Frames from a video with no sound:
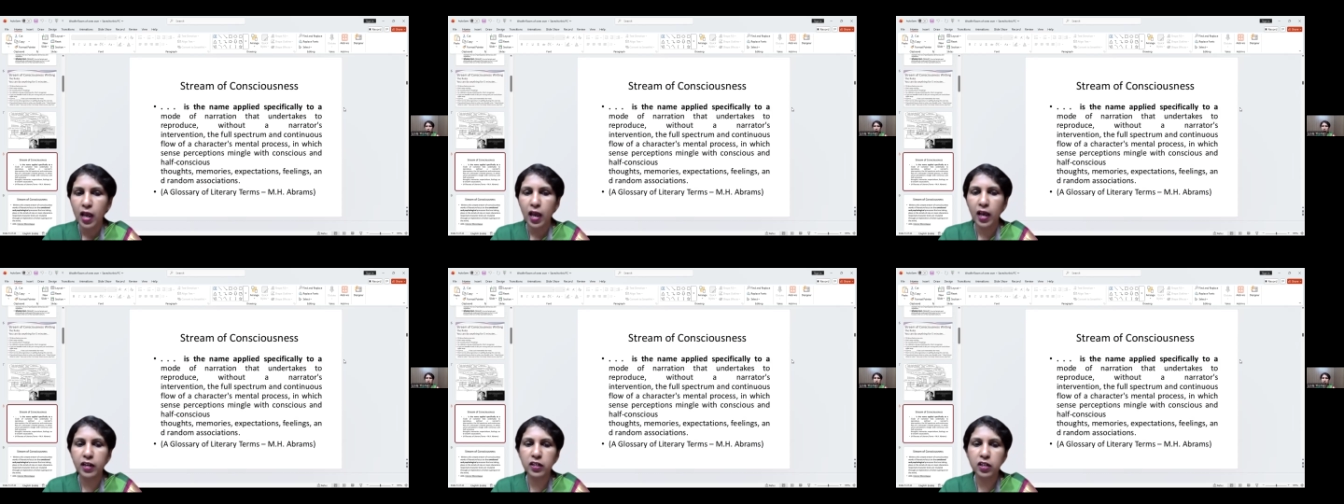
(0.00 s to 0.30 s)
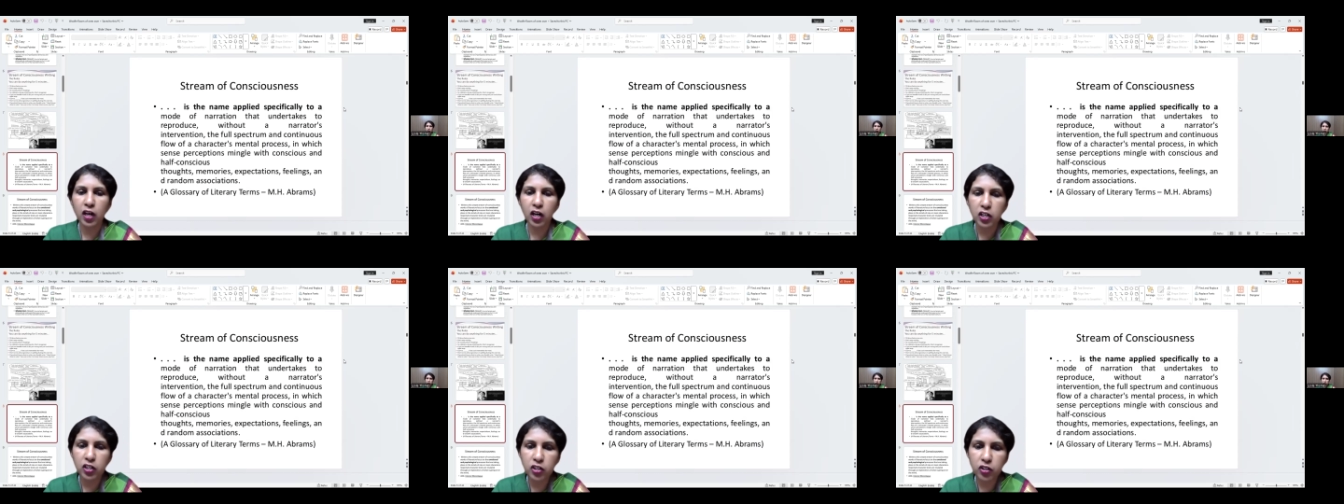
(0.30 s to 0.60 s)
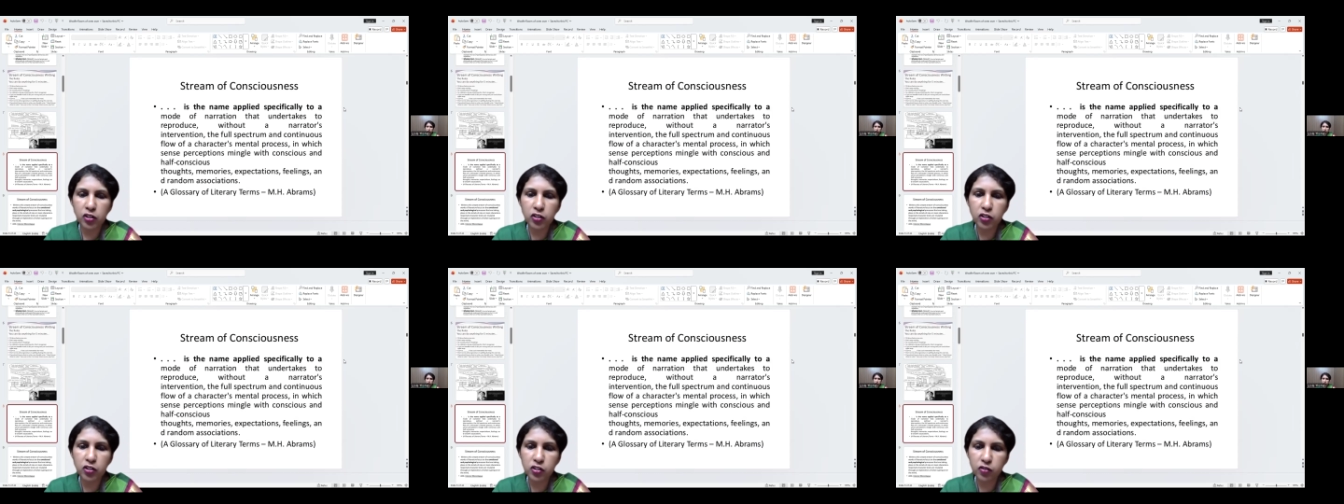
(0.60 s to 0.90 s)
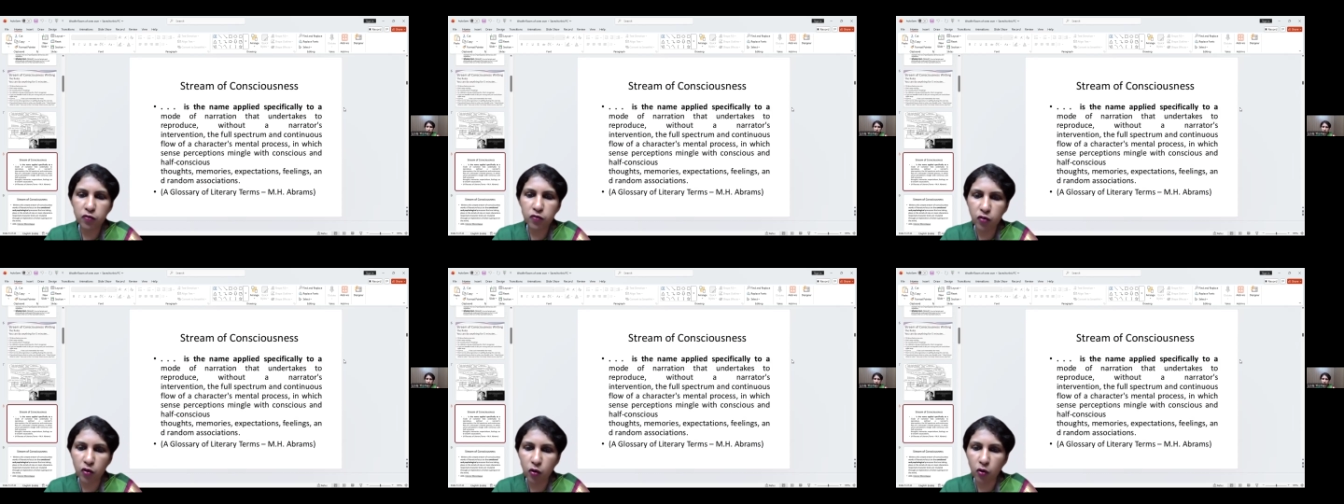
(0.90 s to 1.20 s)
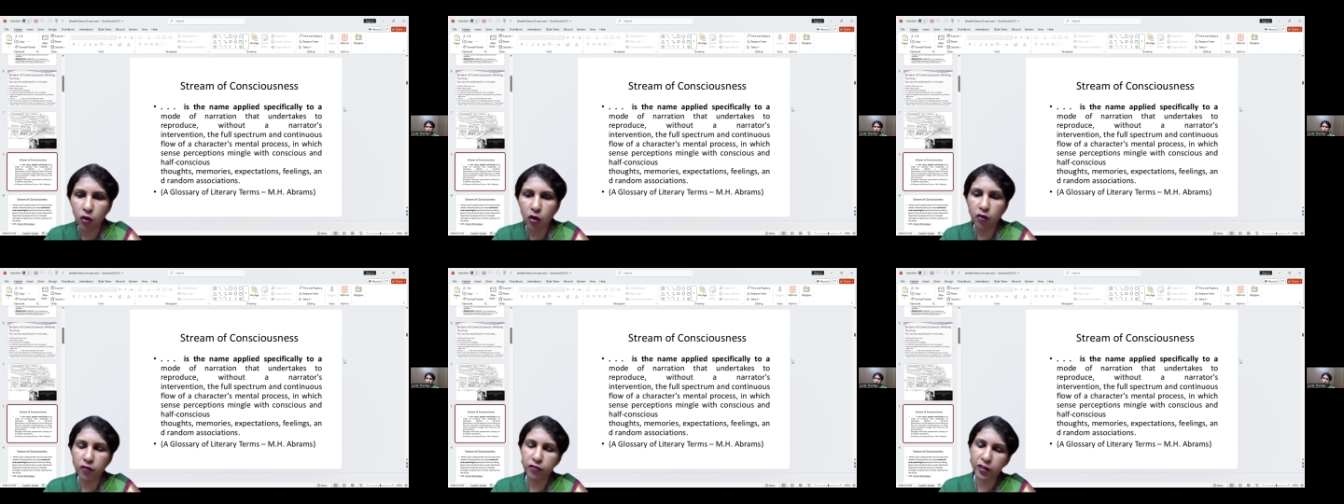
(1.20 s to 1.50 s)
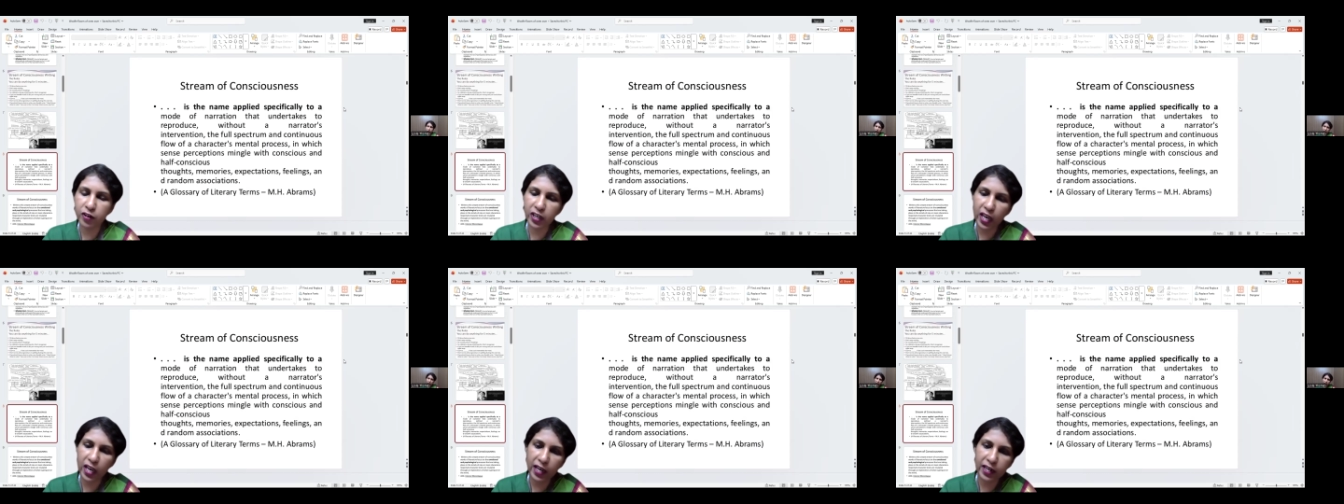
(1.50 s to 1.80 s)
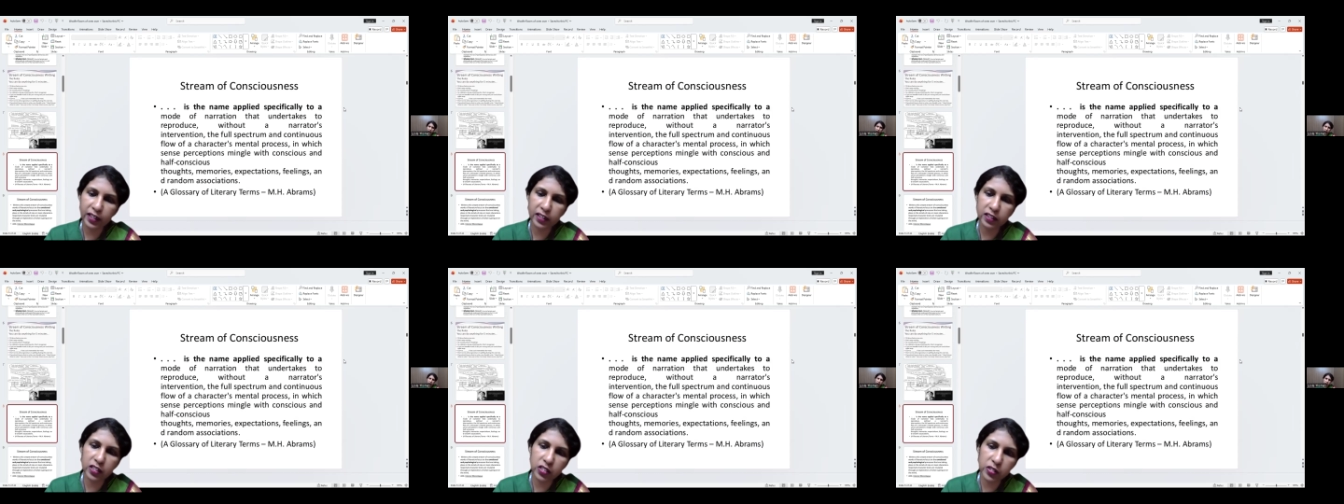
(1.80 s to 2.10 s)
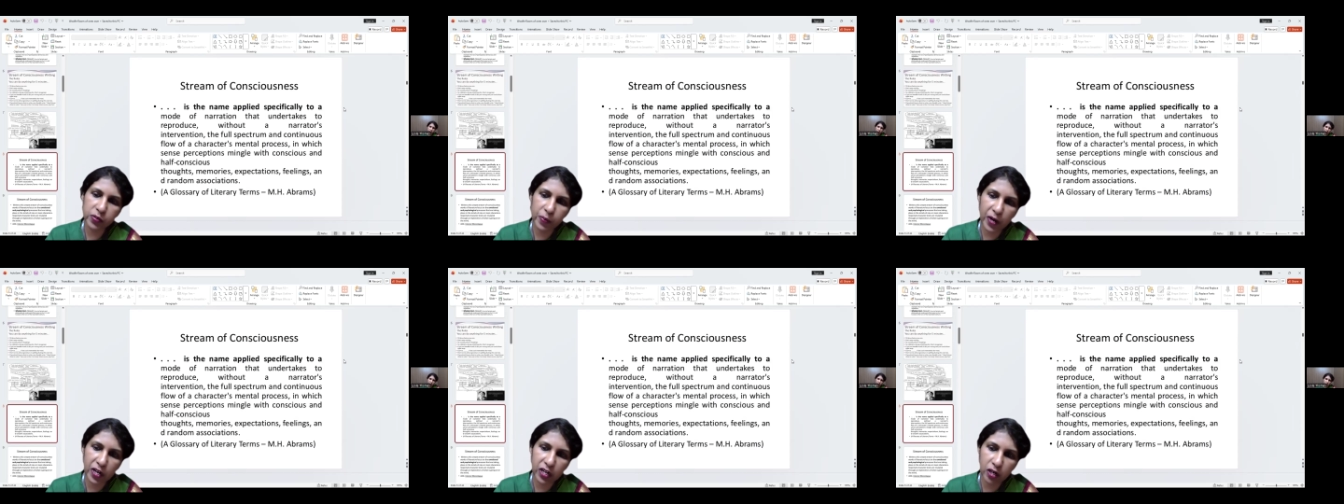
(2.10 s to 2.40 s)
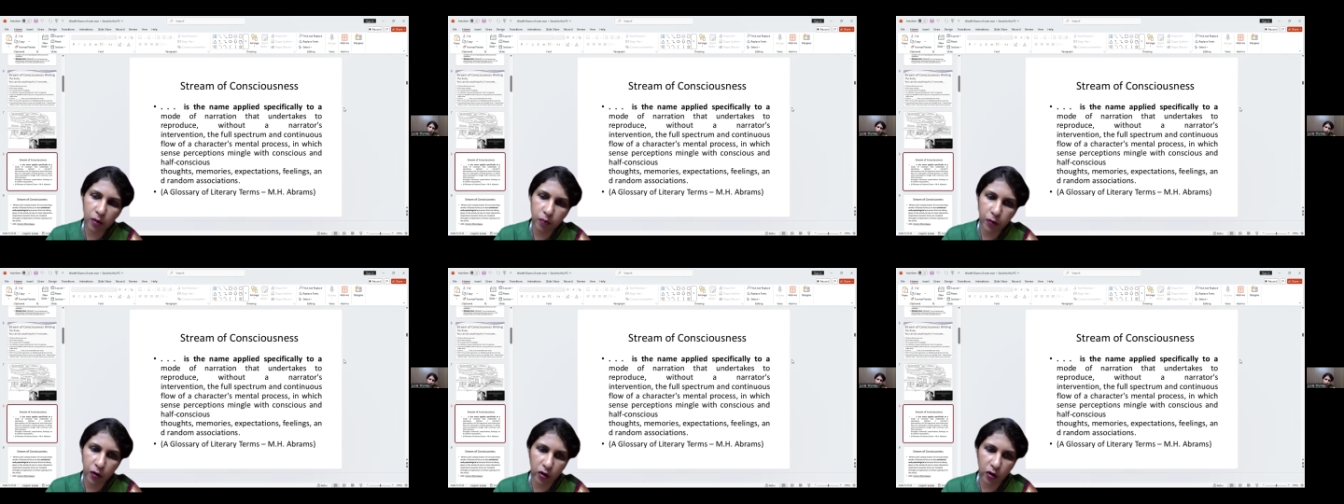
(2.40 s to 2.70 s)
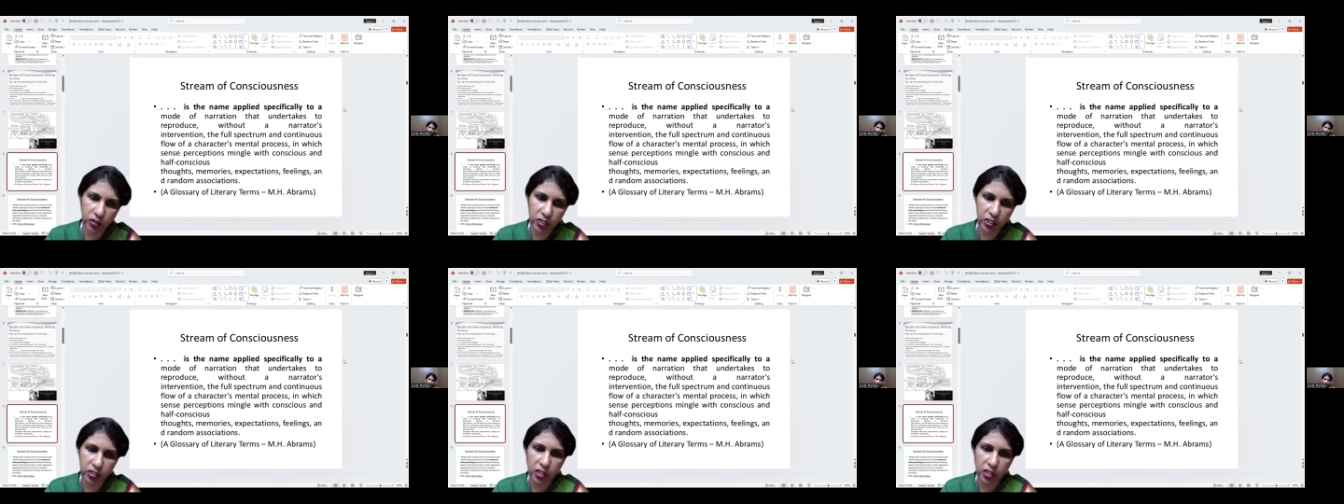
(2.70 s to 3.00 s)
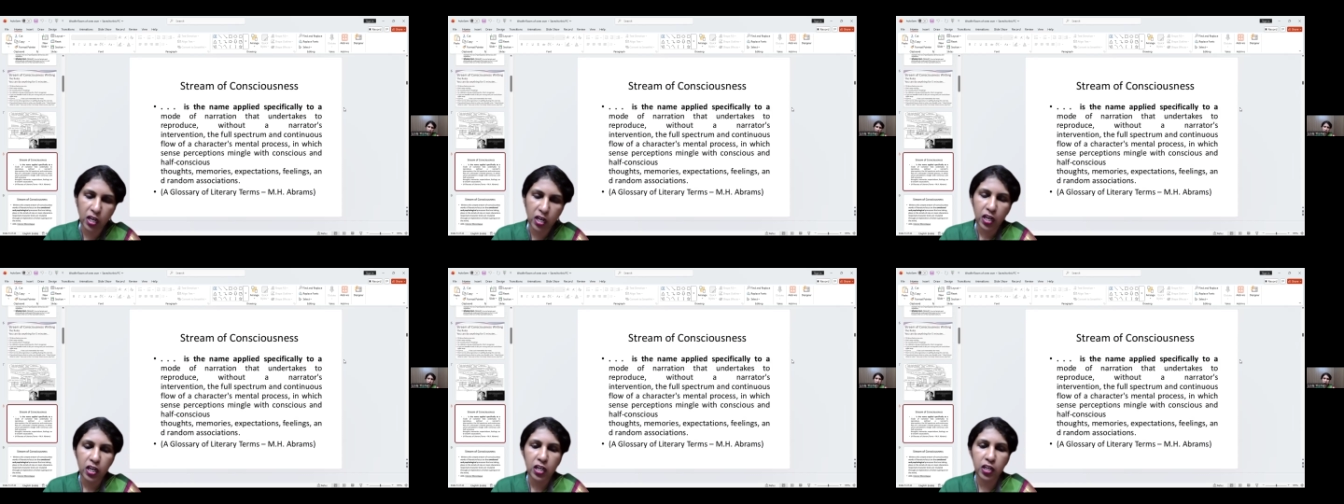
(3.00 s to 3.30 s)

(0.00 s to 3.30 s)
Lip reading: and continuous flow of a character's mental process,